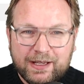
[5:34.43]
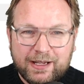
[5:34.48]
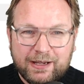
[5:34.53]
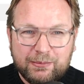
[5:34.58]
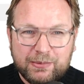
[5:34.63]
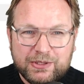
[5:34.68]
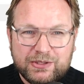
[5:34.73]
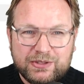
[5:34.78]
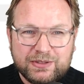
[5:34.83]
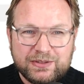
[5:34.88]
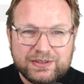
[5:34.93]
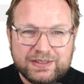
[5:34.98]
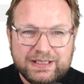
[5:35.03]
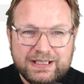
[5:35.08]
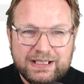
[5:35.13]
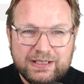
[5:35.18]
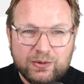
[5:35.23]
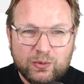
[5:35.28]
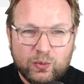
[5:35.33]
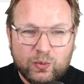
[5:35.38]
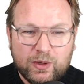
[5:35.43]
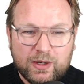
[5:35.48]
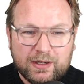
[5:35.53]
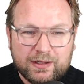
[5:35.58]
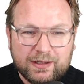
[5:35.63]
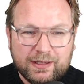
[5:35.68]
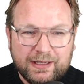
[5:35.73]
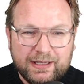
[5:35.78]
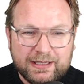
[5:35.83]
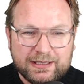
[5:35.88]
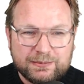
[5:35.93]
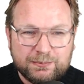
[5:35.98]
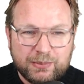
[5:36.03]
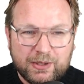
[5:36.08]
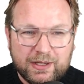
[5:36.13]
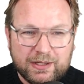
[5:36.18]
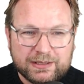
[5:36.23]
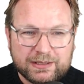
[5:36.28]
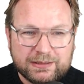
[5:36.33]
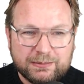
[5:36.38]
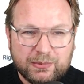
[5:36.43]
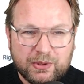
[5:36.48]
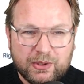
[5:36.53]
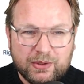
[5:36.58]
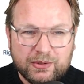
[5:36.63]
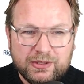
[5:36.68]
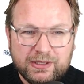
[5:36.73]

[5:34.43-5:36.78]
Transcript: but you see what is possible.